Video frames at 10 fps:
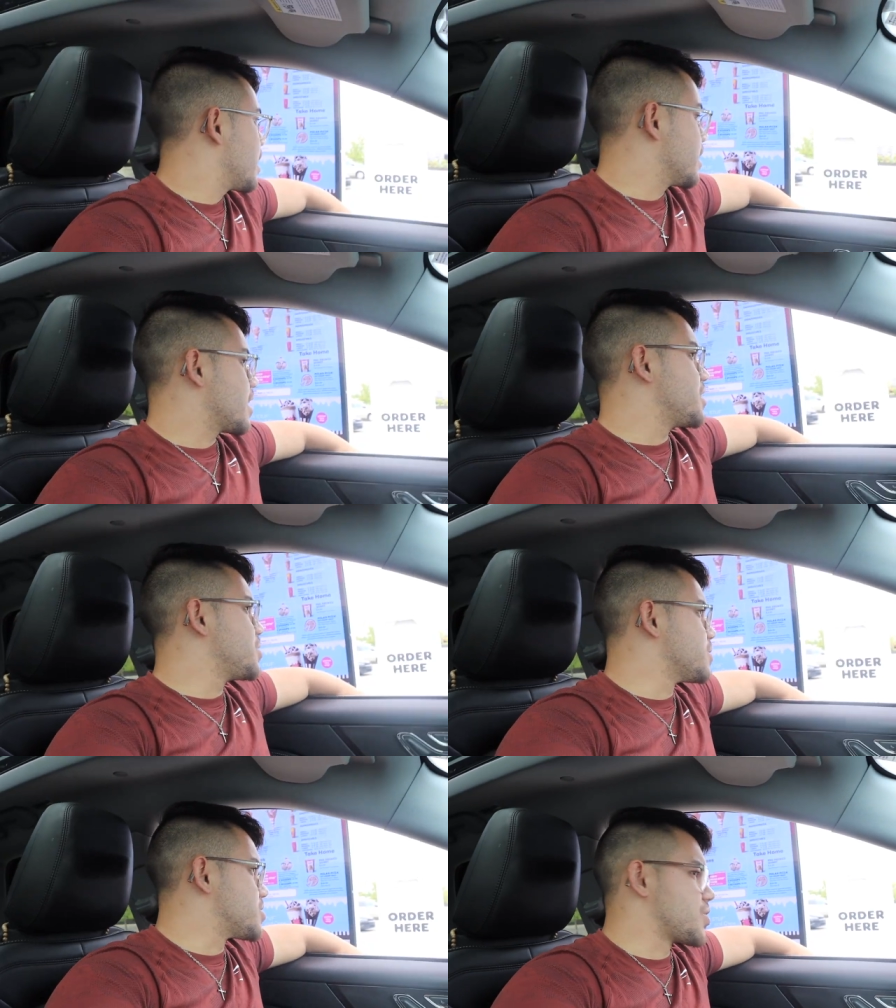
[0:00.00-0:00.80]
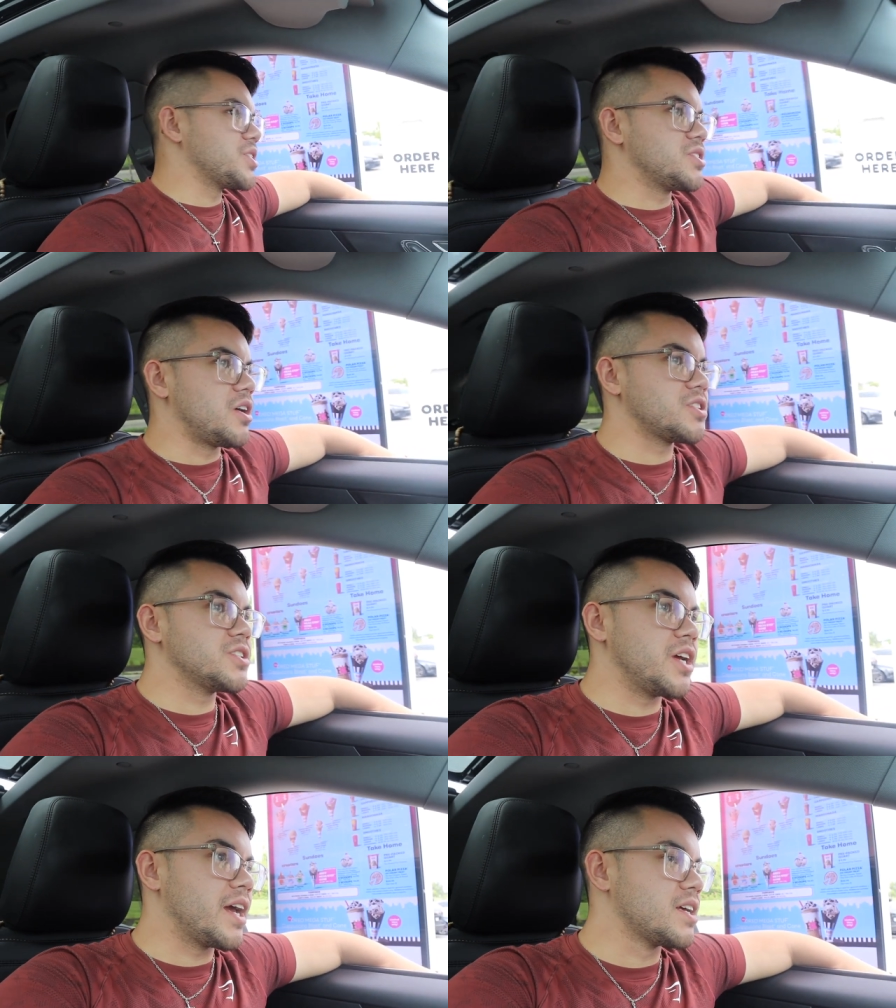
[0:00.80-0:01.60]
Hey, can I do a turkey
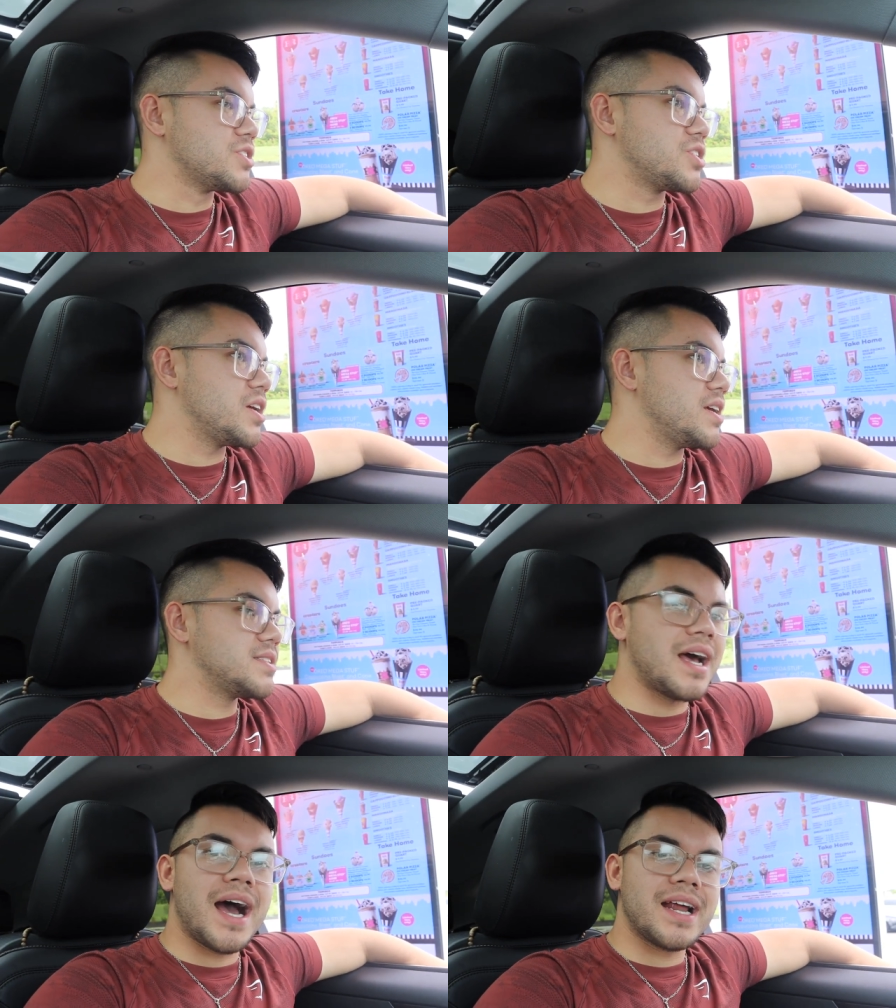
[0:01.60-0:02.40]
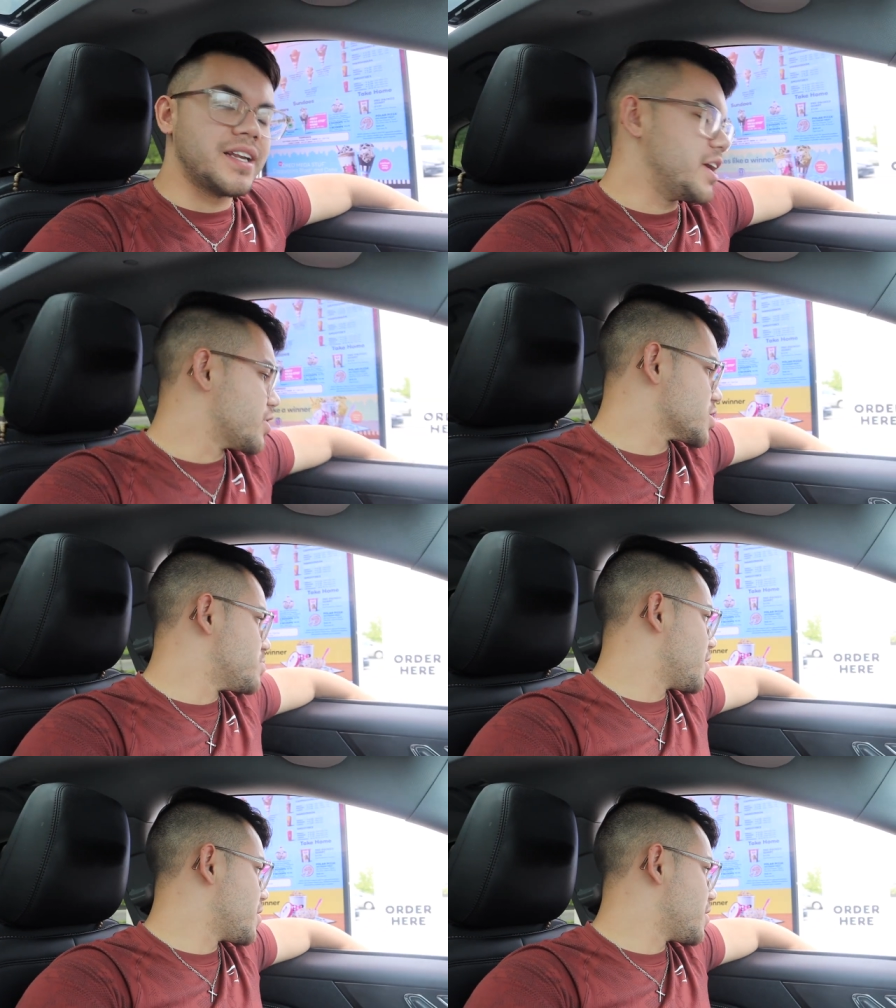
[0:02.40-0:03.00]
sausage, egg and cheese on an English